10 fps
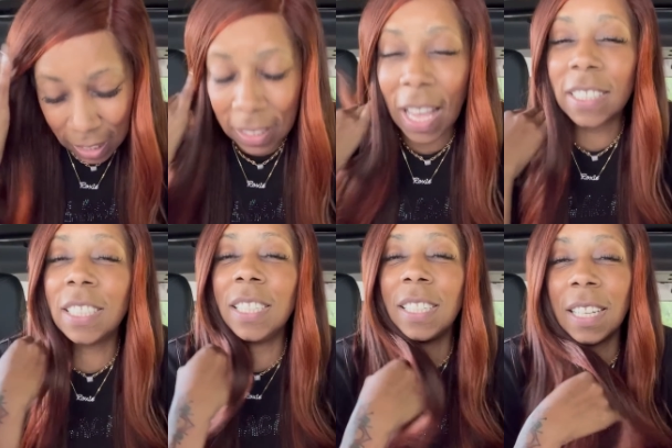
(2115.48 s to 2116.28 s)
look like
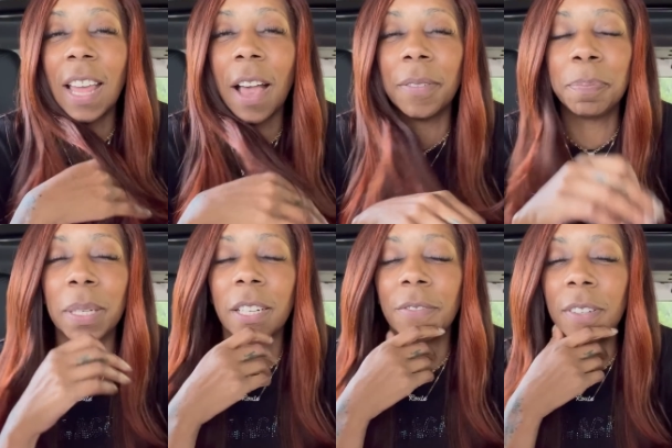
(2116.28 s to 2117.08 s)
she did have a
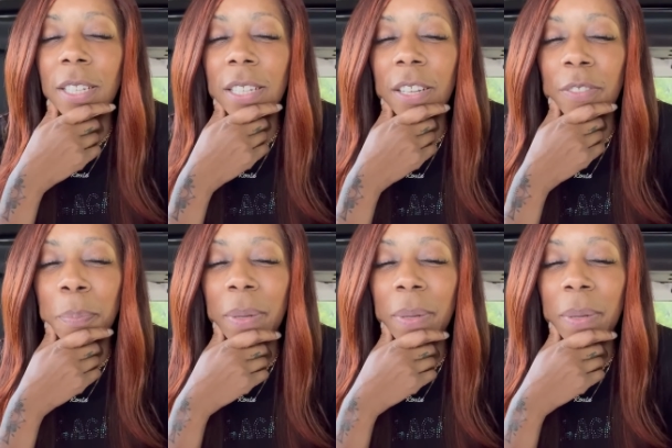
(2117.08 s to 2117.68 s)
bit of a of a